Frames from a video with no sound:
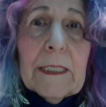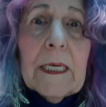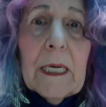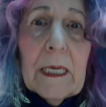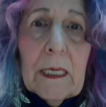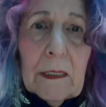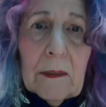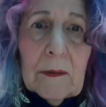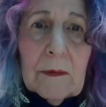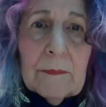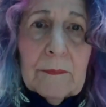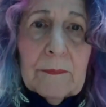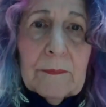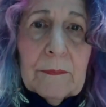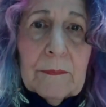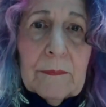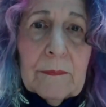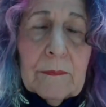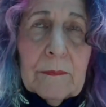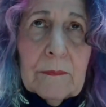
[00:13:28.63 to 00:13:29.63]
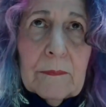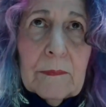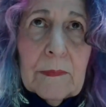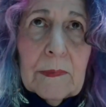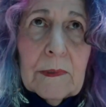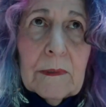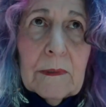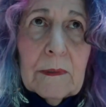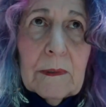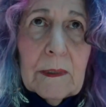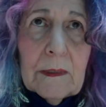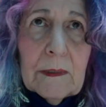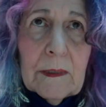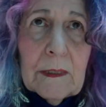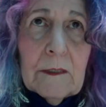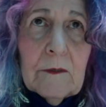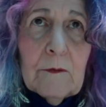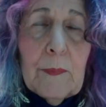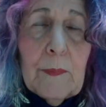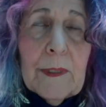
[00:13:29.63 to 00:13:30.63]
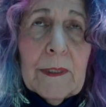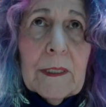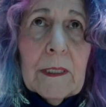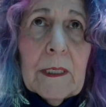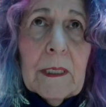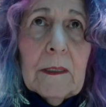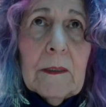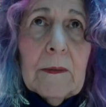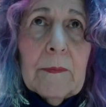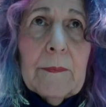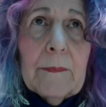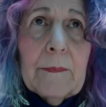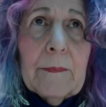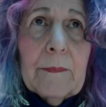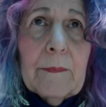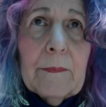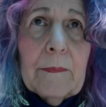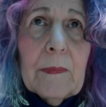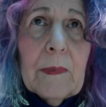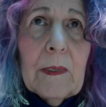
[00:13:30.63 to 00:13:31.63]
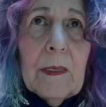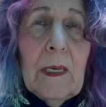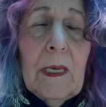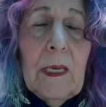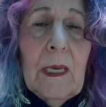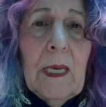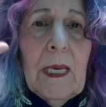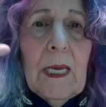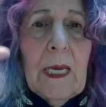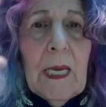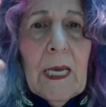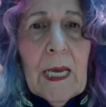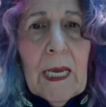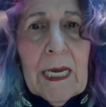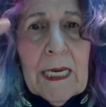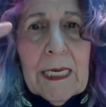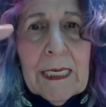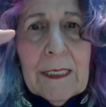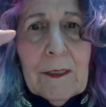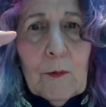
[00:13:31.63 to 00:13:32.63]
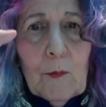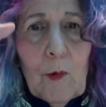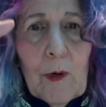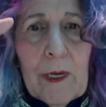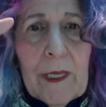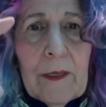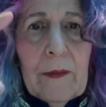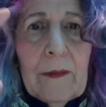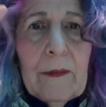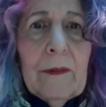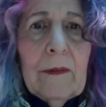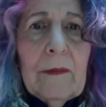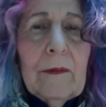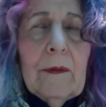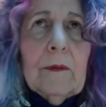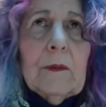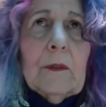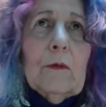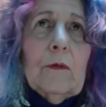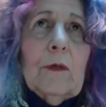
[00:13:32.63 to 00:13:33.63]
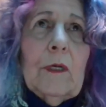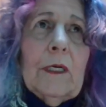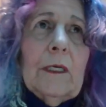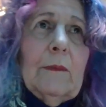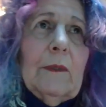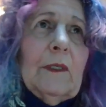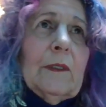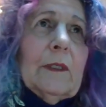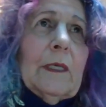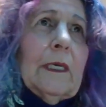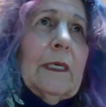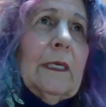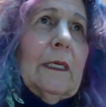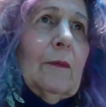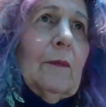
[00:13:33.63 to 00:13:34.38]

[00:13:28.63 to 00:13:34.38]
Bengal, the Sea of Bengal. And when the tsunamis